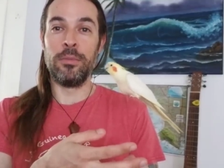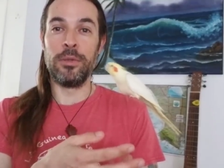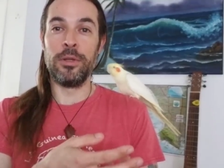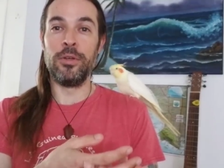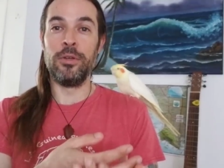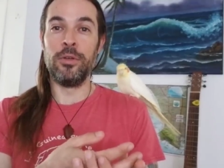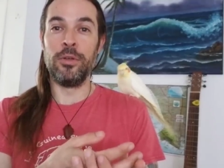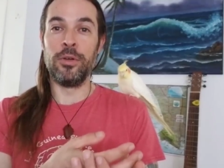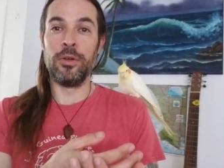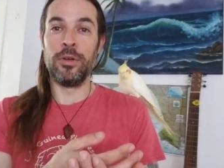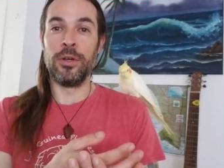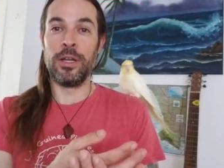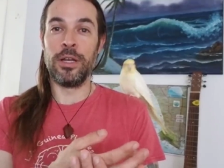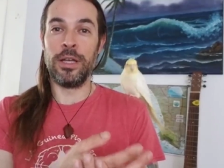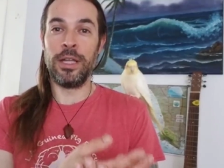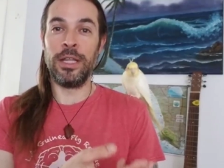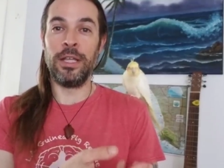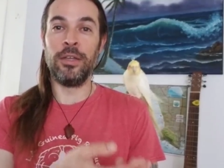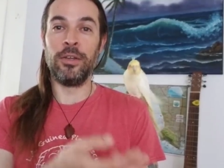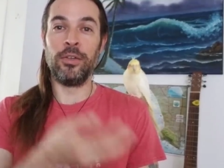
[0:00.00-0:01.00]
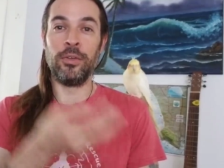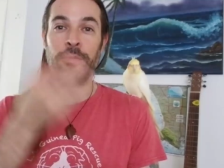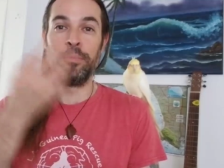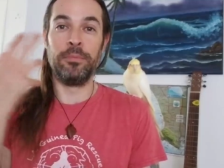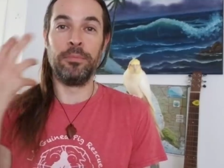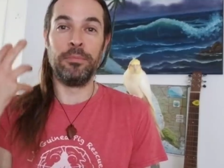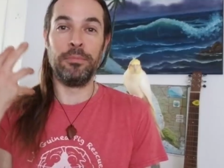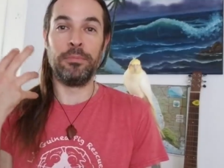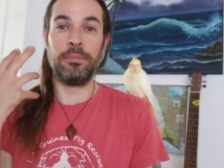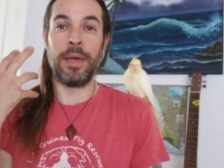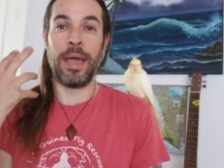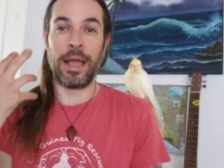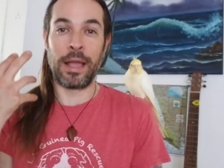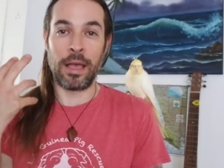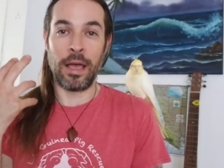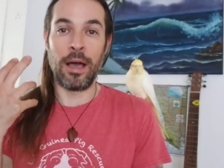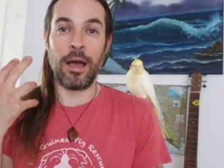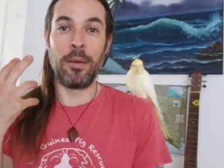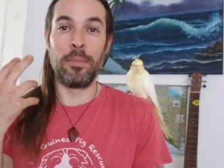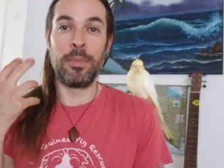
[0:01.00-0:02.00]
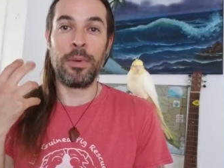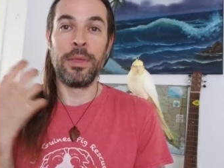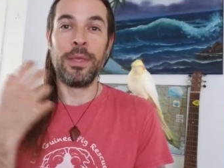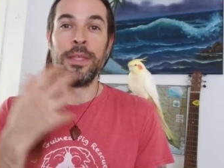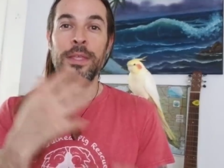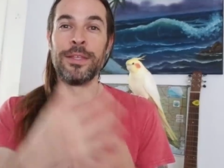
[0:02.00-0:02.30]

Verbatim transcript: been neutered and healed back up.